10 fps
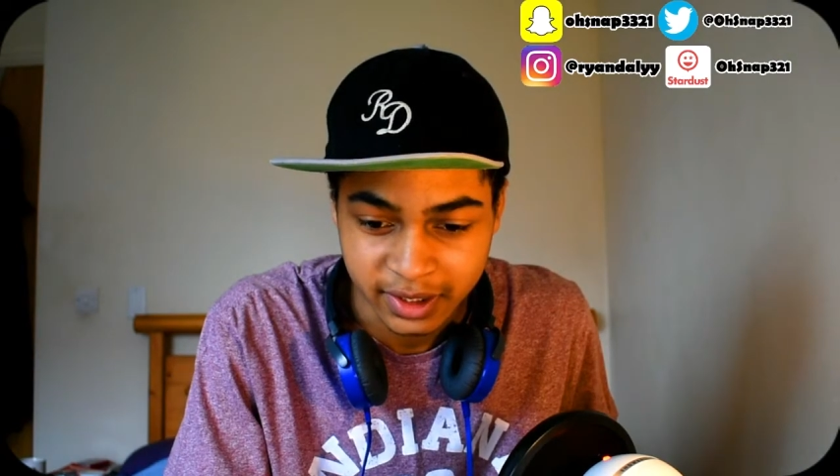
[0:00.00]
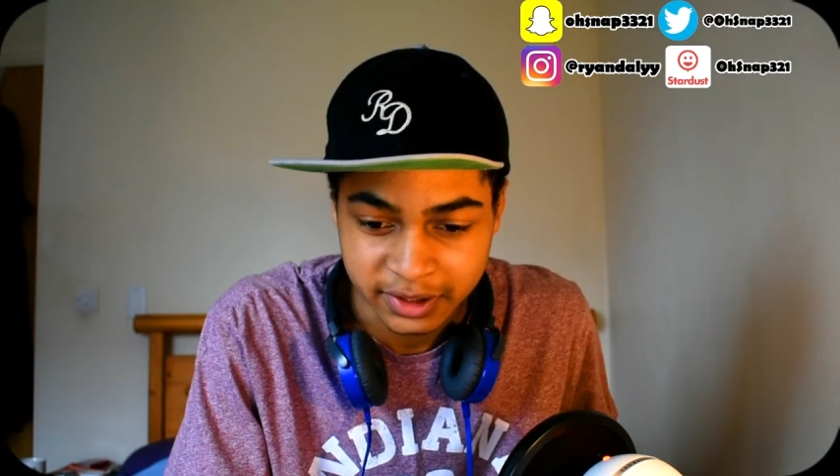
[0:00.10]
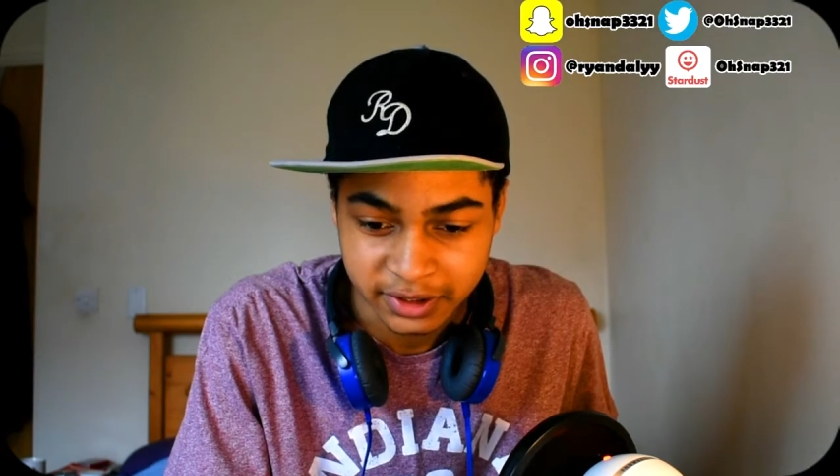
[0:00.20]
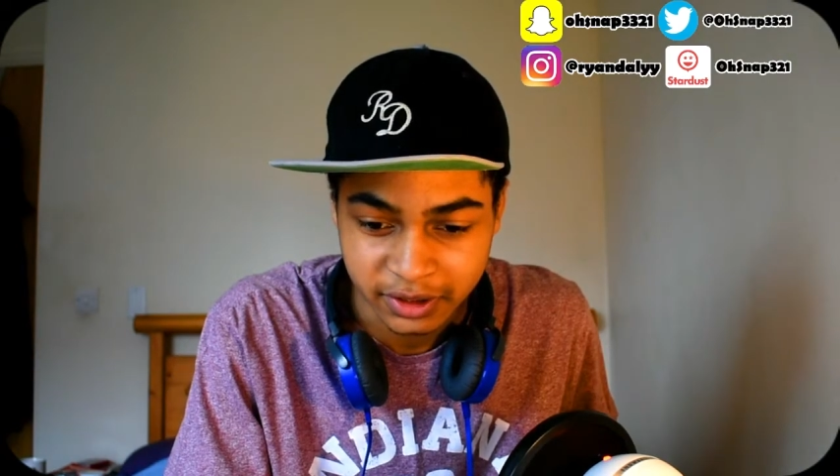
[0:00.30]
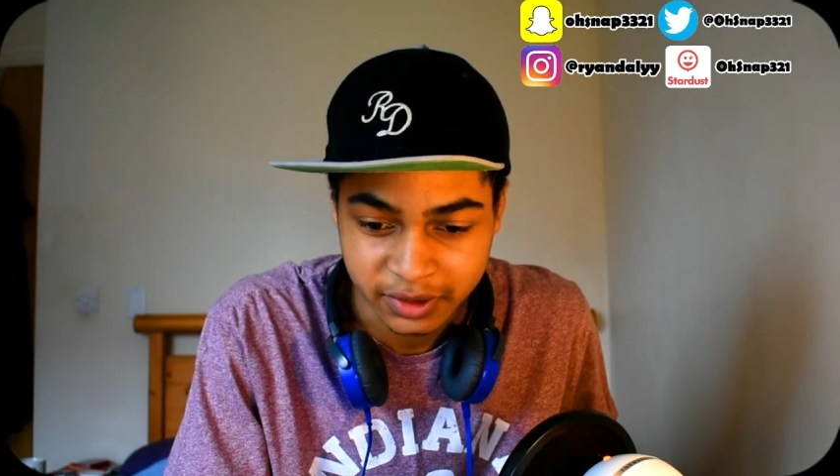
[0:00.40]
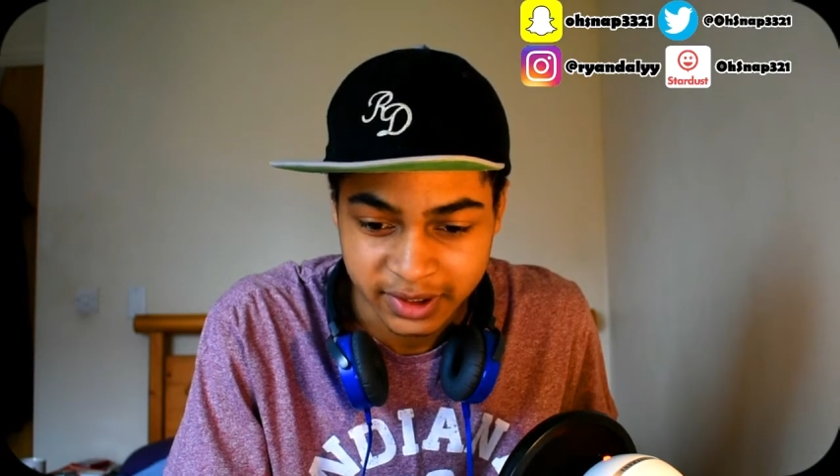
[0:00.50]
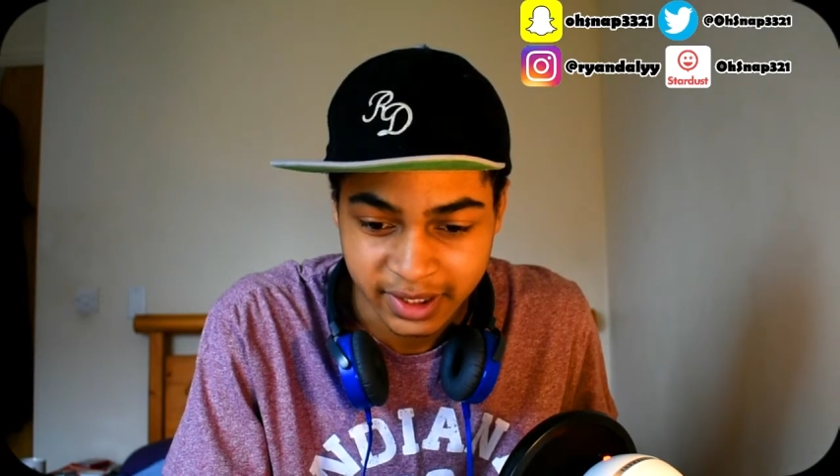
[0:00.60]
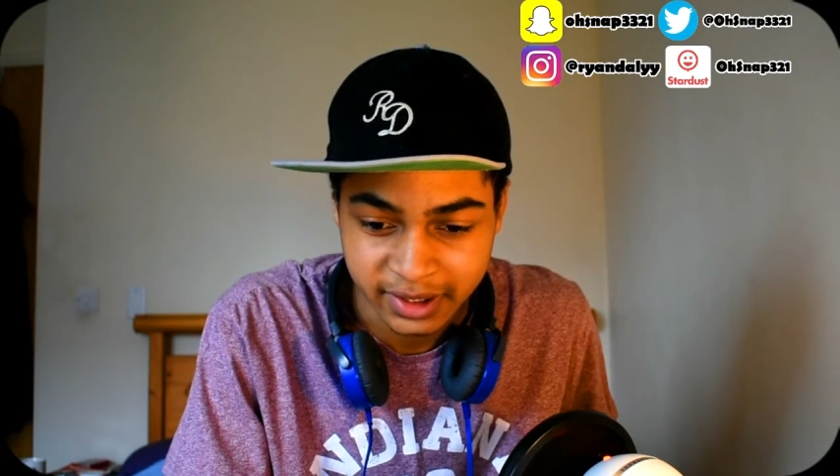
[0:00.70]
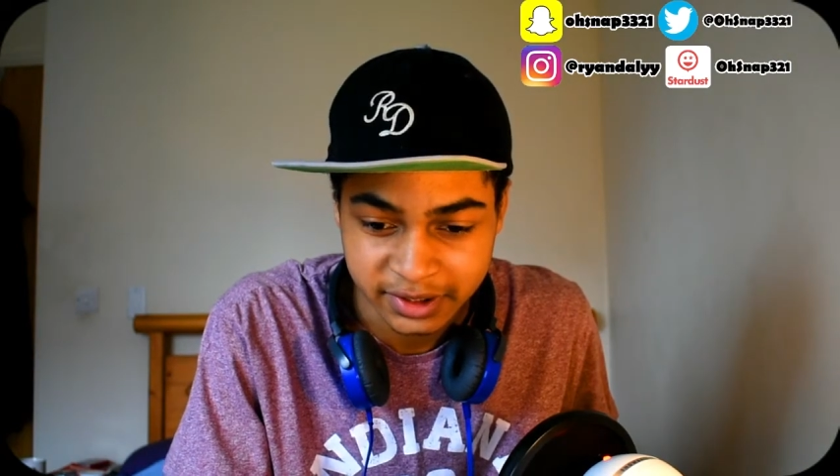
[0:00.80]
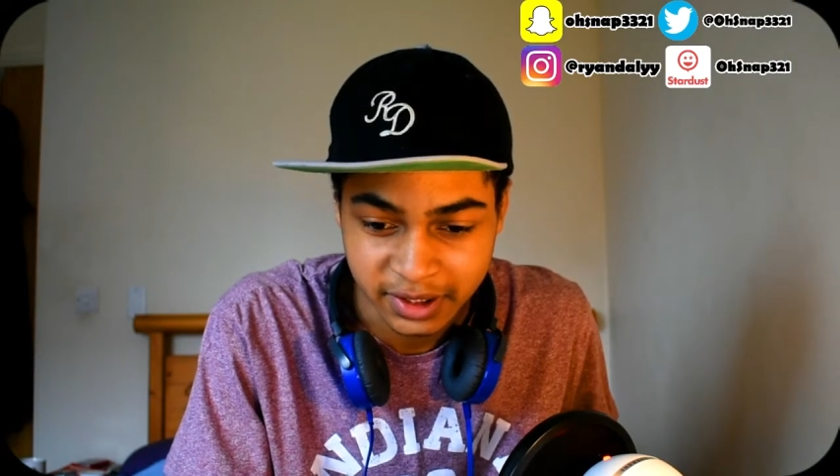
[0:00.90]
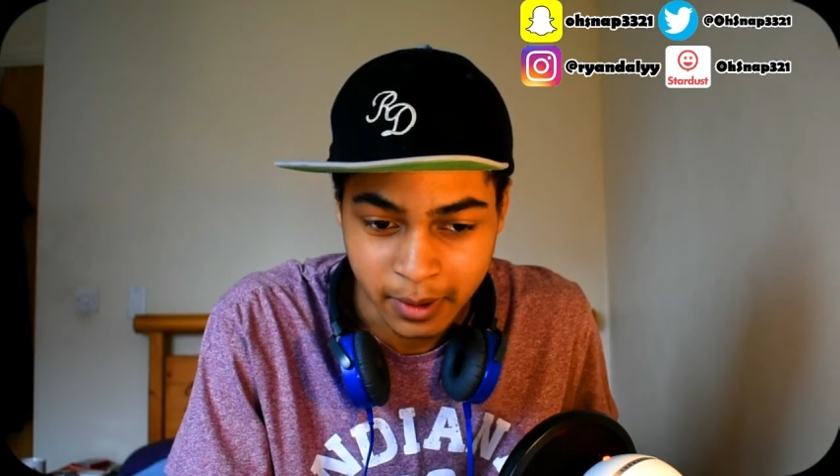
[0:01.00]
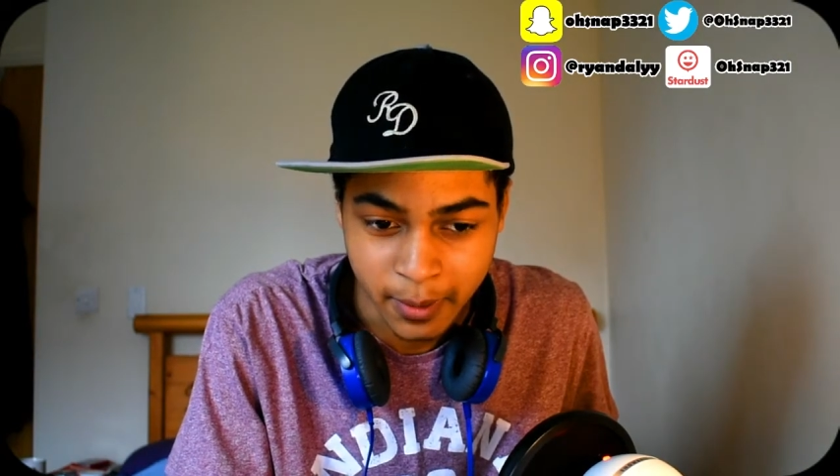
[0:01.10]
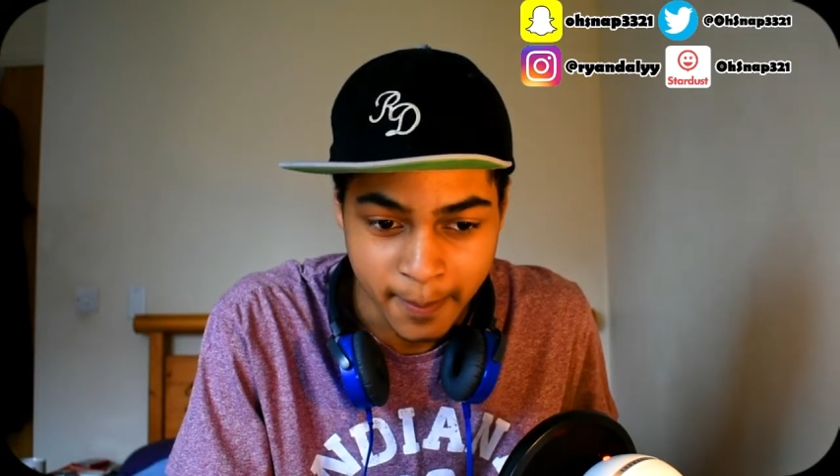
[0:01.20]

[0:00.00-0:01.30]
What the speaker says: let's just go check this out.